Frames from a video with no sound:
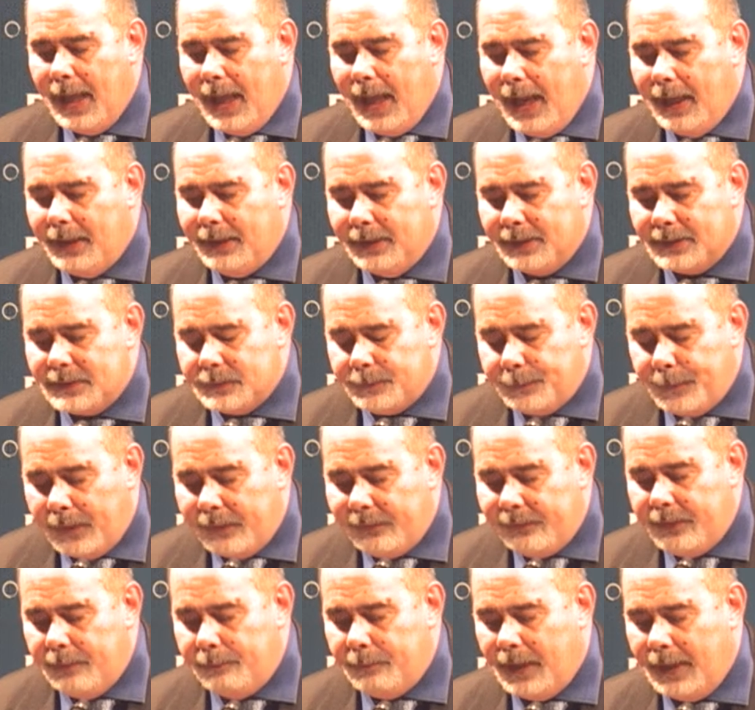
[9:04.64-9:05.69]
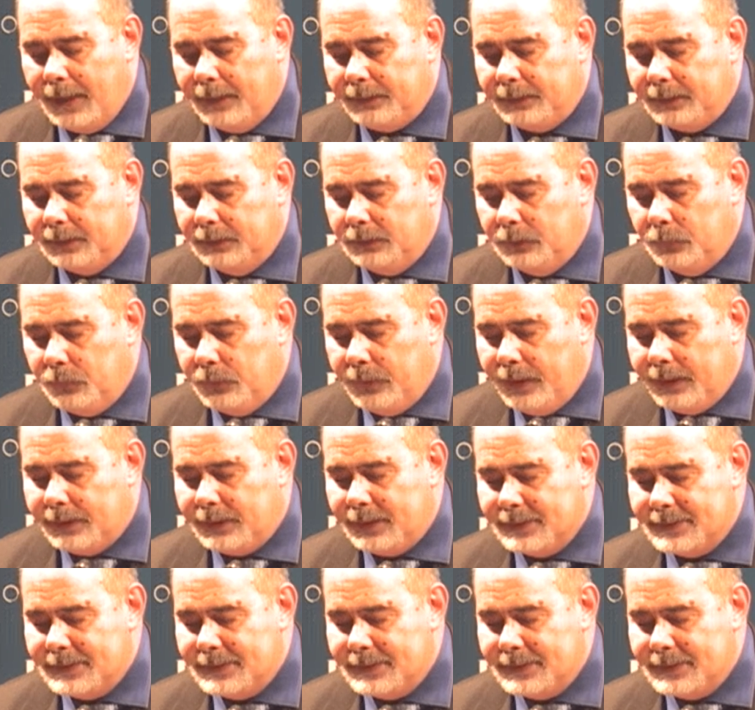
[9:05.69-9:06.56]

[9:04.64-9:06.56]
and experimented with uh,